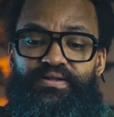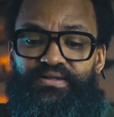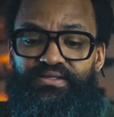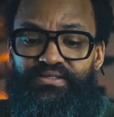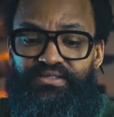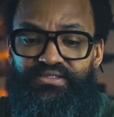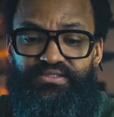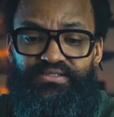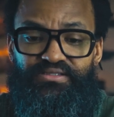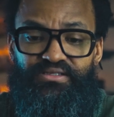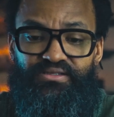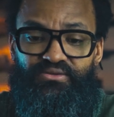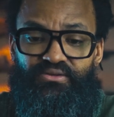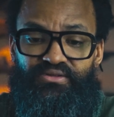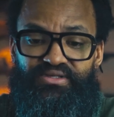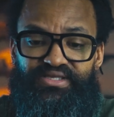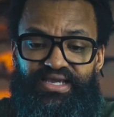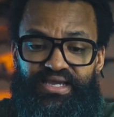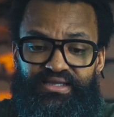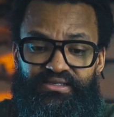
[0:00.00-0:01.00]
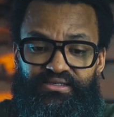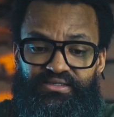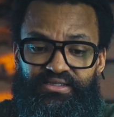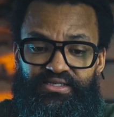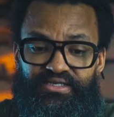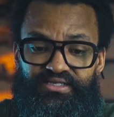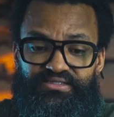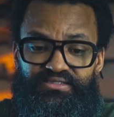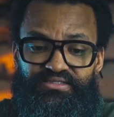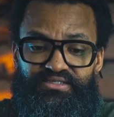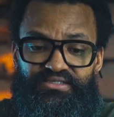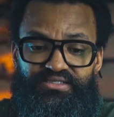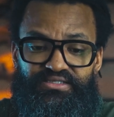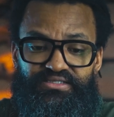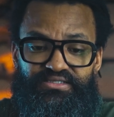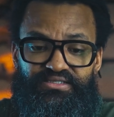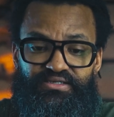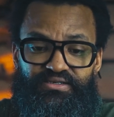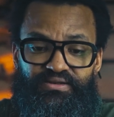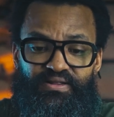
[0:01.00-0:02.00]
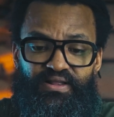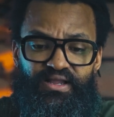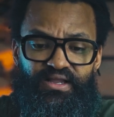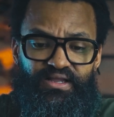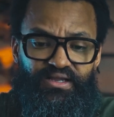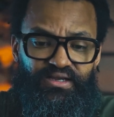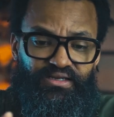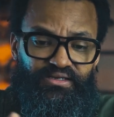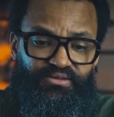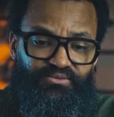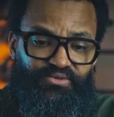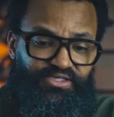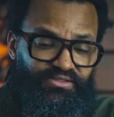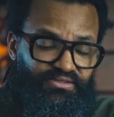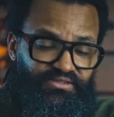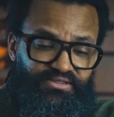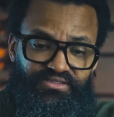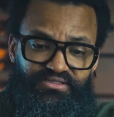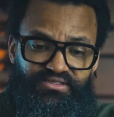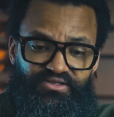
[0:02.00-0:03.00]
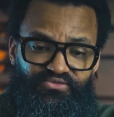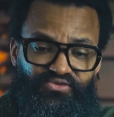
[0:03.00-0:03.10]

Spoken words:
this is an old Canon lens. This is a, oh no, wait, this is a